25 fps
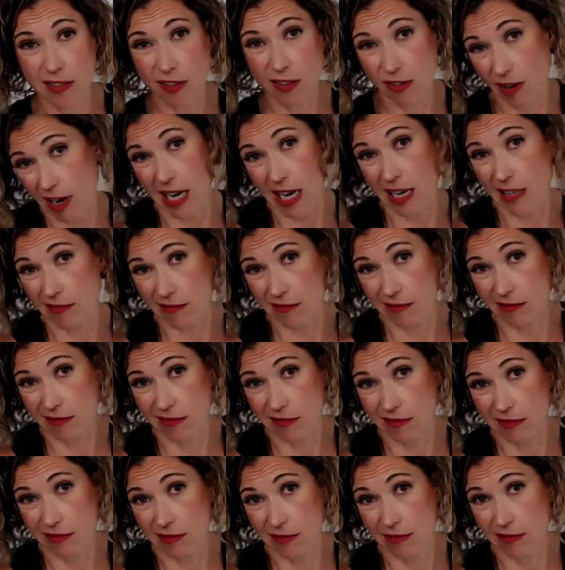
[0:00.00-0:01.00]
great
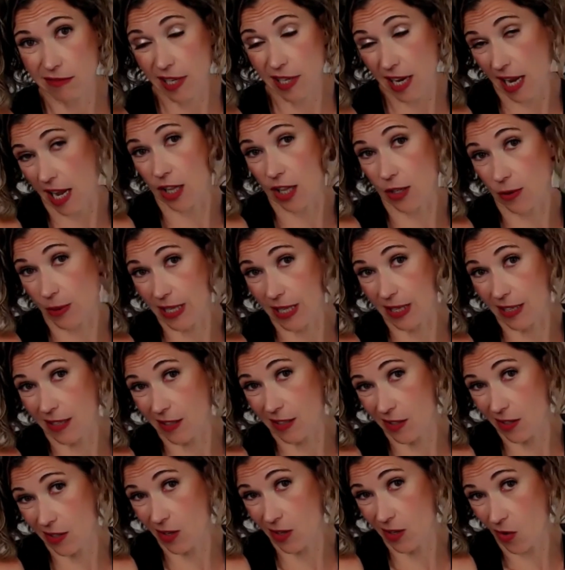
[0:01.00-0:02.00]
acceptable
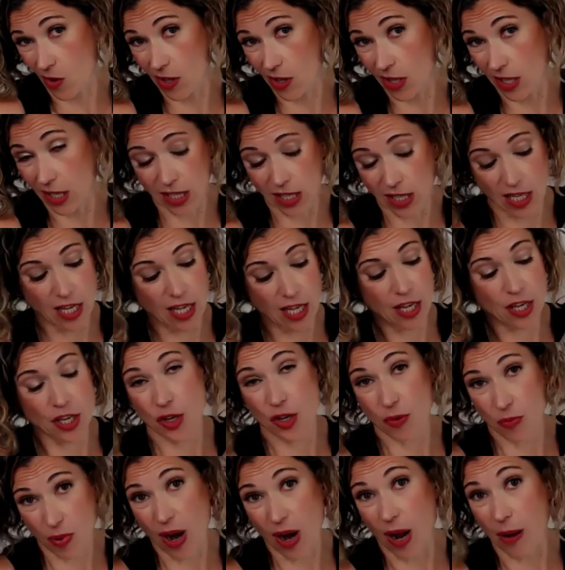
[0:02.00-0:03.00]
amount goal. Right.